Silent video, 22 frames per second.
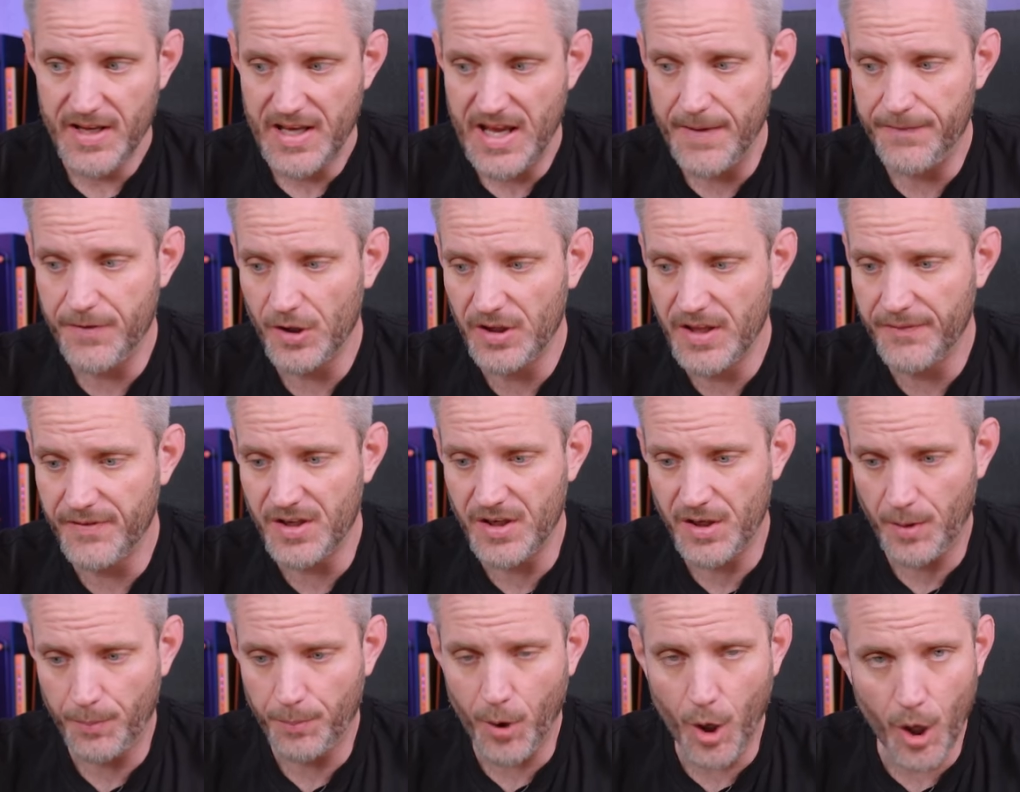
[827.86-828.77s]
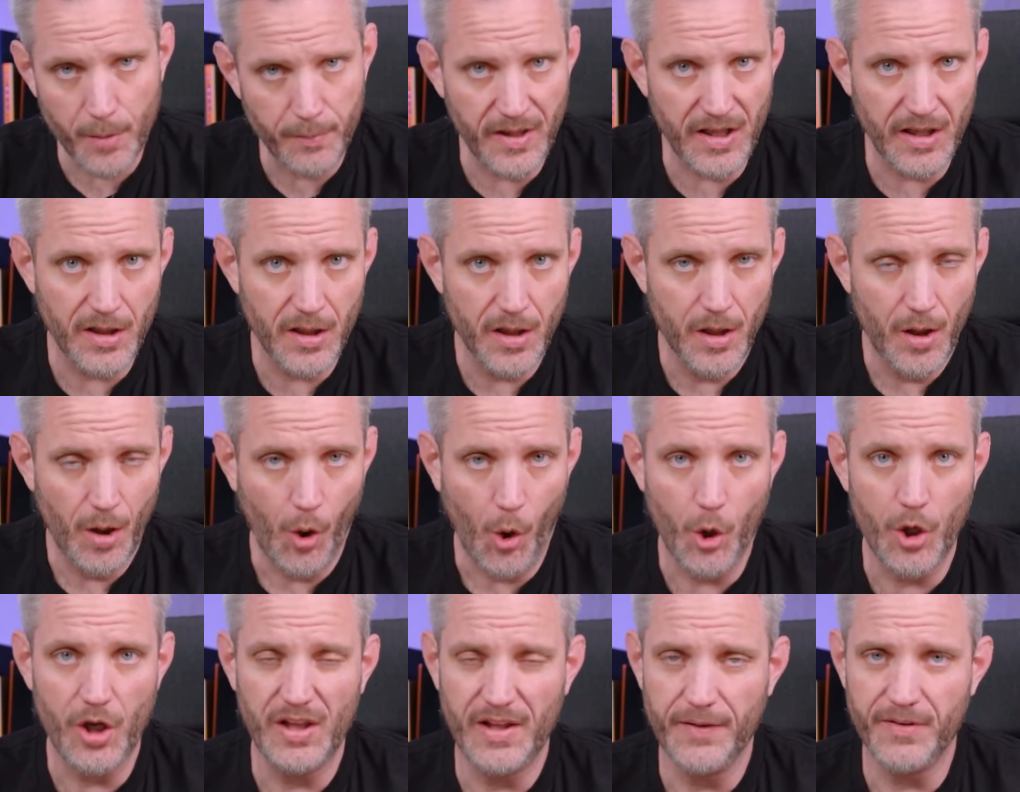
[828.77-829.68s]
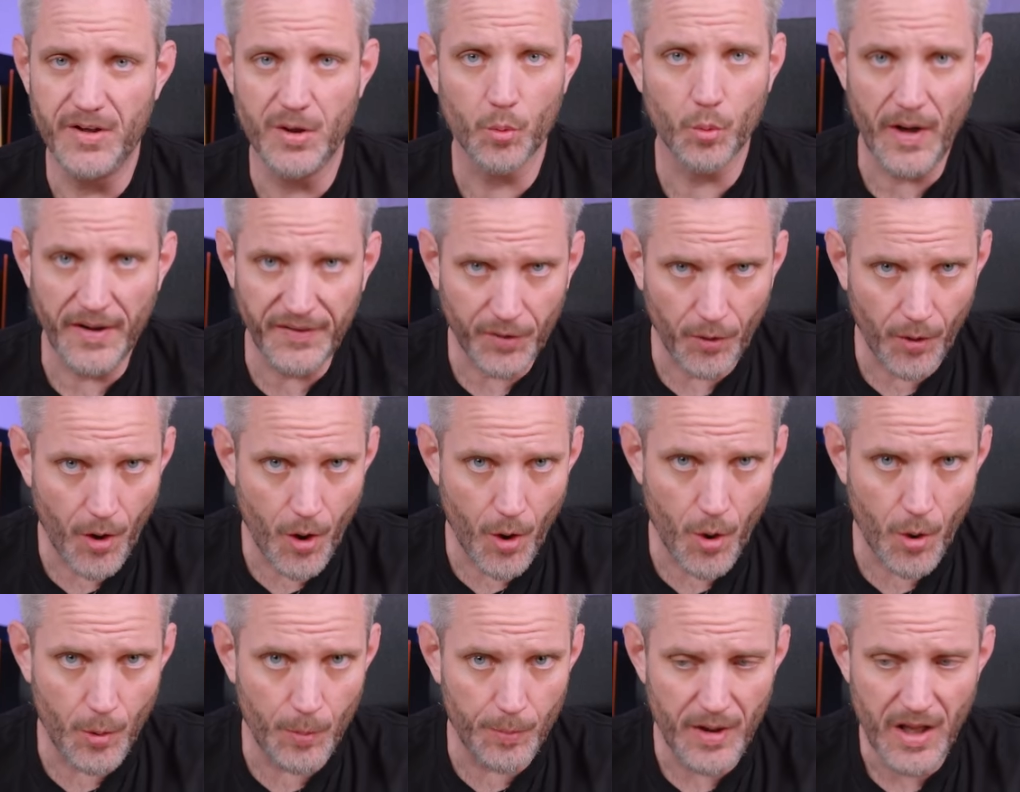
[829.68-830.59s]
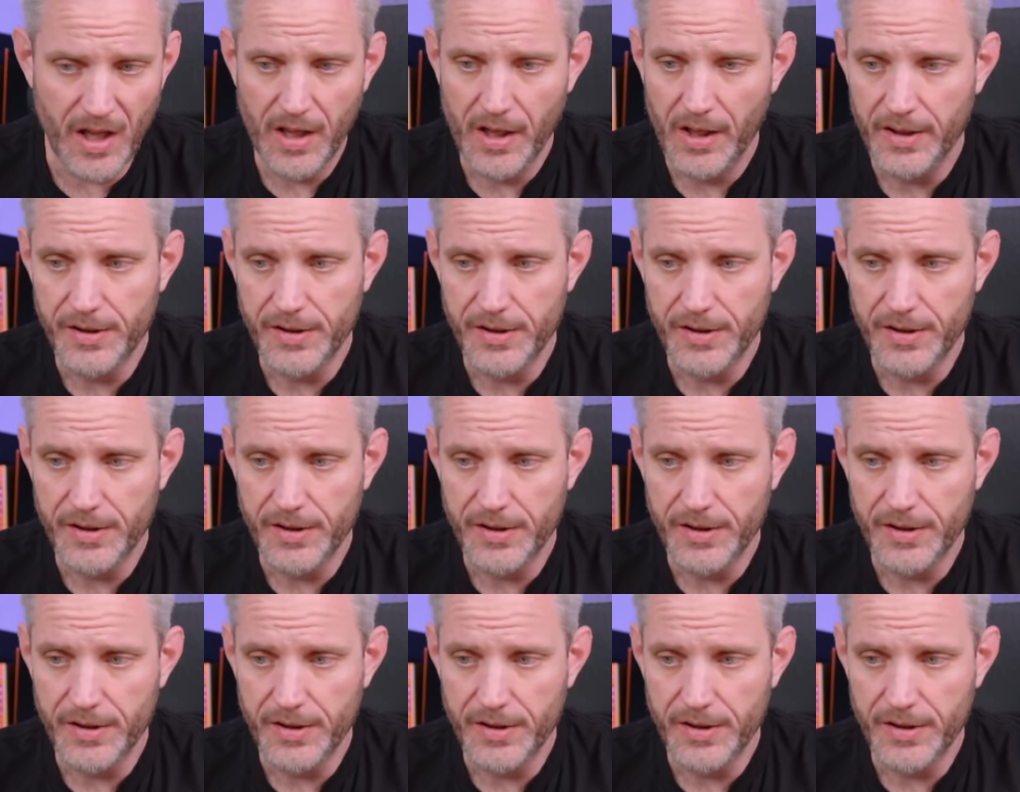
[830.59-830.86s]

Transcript: If you live in an apartment or you live in a rental home,